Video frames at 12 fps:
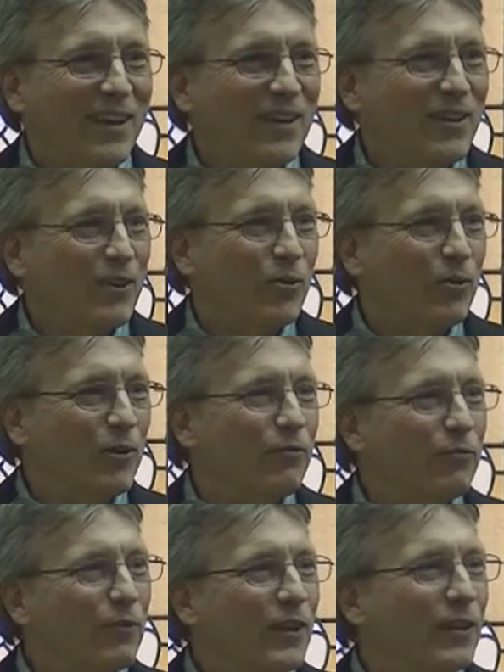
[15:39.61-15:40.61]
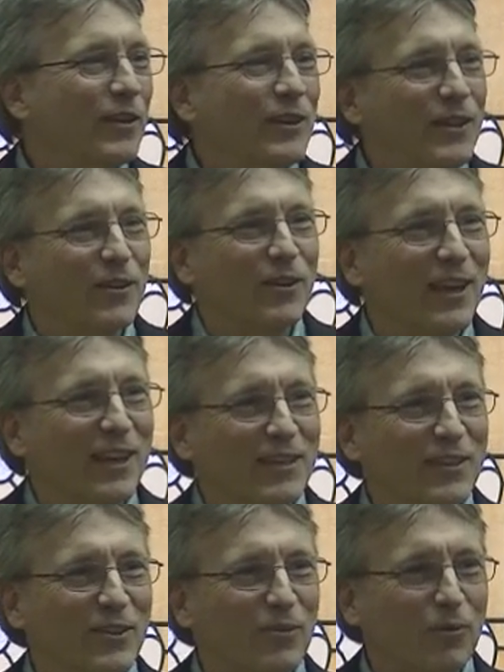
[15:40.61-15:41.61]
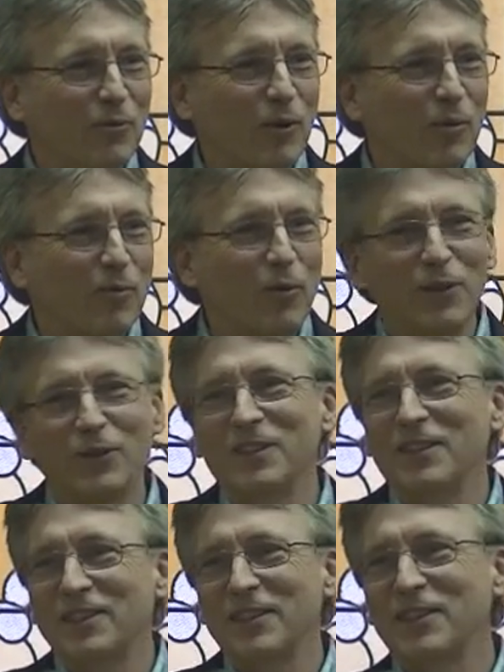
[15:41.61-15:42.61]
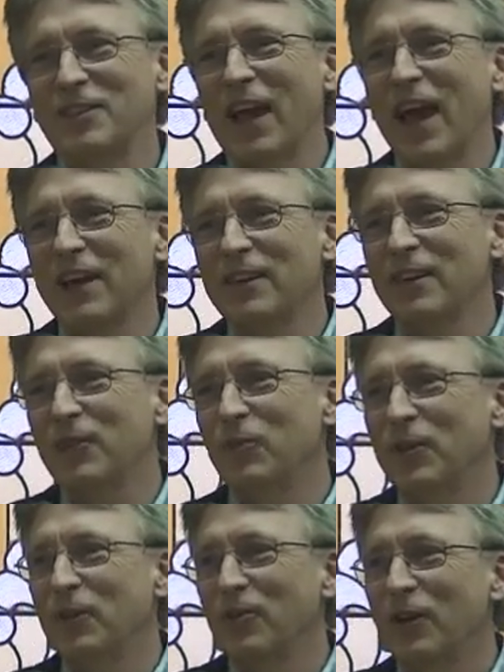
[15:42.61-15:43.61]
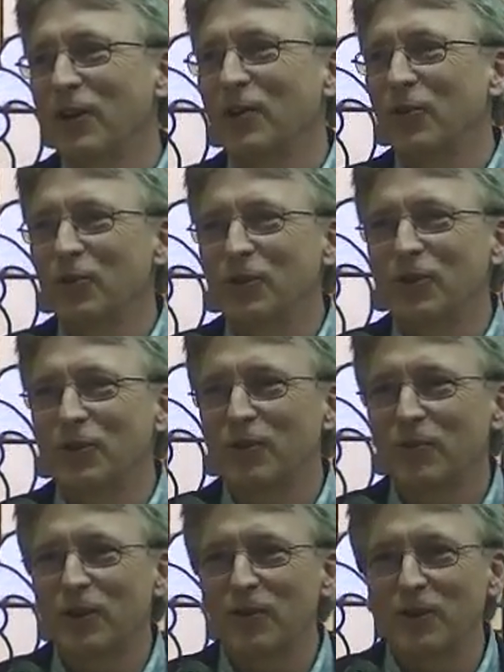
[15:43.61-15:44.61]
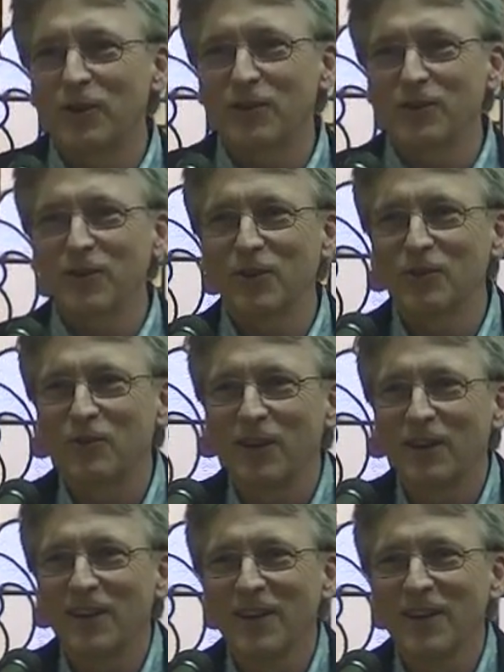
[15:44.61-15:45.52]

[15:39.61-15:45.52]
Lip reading: you know, we'd flee the tear gas and the rubber bullets. It's exactly what you want to do when you're 21 years old, right?